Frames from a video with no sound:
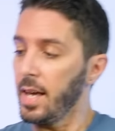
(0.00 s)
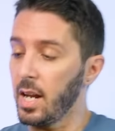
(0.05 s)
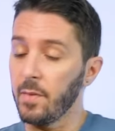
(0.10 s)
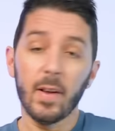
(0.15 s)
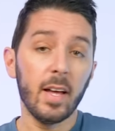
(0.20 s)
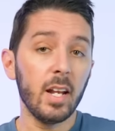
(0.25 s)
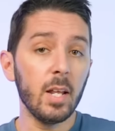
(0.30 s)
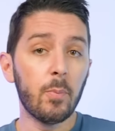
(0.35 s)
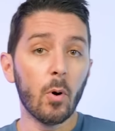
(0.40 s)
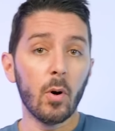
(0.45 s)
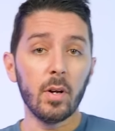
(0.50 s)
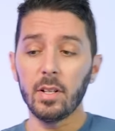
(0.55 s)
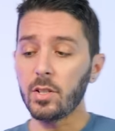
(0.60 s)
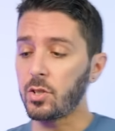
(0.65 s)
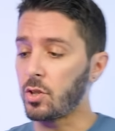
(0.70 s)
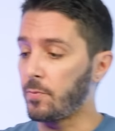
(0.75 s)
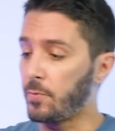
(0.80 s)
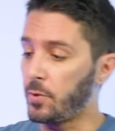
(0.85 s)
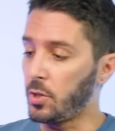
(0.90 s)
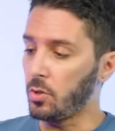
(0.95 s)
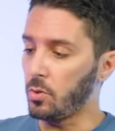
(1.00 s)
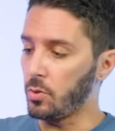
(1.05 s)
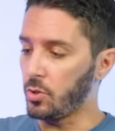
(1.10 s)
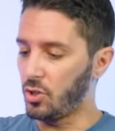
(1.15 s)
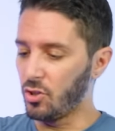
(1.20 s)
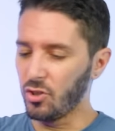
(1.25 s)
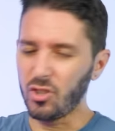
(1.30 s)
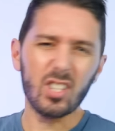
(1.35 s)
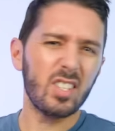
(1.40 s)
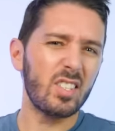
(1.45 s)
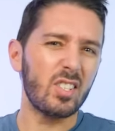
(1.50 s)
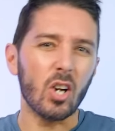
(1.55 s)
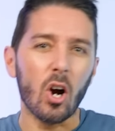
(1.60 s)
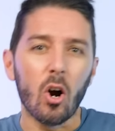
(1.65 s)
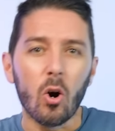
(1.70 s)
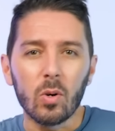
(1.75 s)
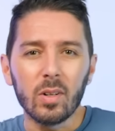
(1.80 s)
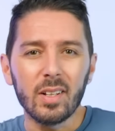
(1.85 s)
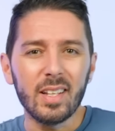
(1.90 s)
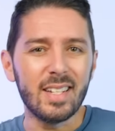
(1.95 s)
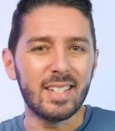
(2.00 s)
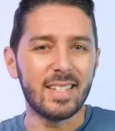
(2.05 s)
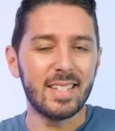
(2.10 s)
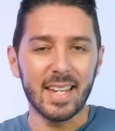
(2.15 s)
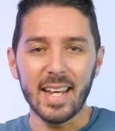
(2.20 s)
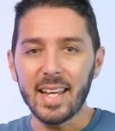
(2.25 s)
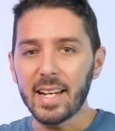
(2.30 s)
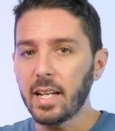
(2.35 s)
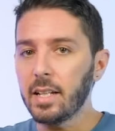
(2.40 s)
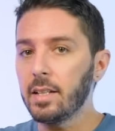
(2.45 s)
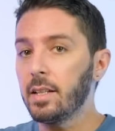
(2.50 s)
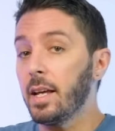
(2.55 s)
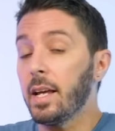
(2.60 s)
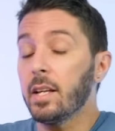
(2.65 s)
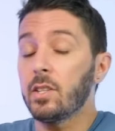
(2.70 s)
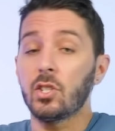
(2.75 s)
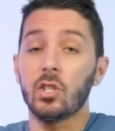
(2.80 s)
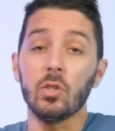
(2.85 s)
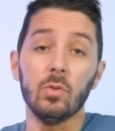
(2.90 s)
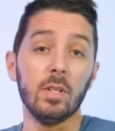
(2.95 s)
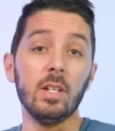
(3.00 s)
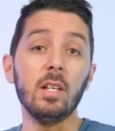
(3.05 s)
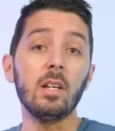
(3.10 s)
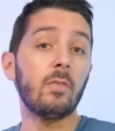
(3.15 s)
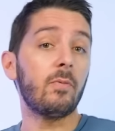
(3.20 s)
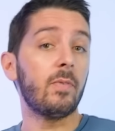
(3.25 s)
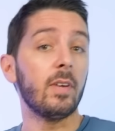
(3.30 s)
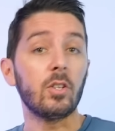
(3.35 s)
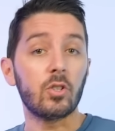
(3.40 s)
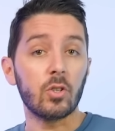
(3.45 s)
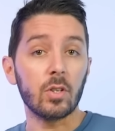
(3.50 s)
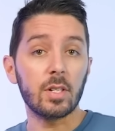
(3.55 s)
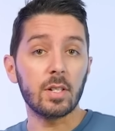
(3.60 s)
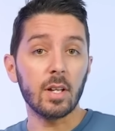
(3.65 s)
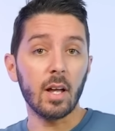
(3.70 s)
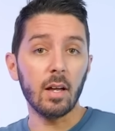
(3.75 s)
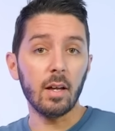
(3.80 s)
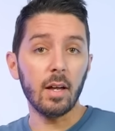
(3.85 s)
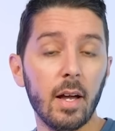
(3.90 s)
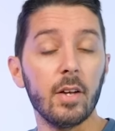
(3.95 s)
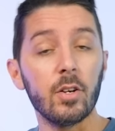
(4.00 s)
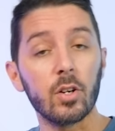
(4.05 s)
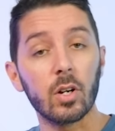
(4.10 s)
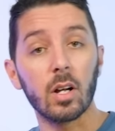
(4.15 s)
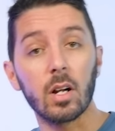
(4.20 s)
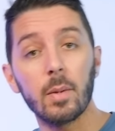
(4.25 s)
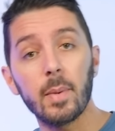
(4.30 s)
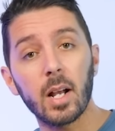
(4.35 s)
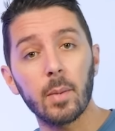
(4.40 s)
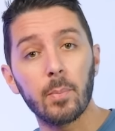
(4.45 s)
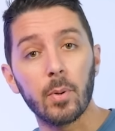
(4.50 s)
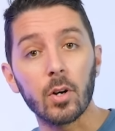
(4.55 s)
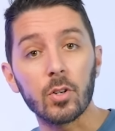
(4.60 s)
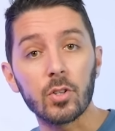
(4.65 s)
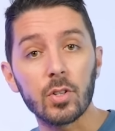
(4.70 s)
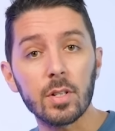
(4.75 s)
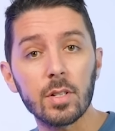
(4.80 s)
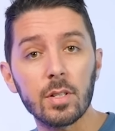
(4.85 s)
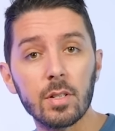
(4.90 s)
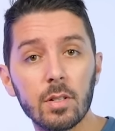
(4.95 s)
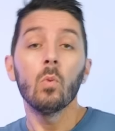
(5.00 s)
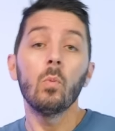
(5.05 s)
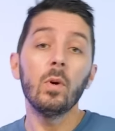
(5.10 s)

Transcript: And if at any point in this review, you're just totally digging its unique feature set and you're gonna make a purchase,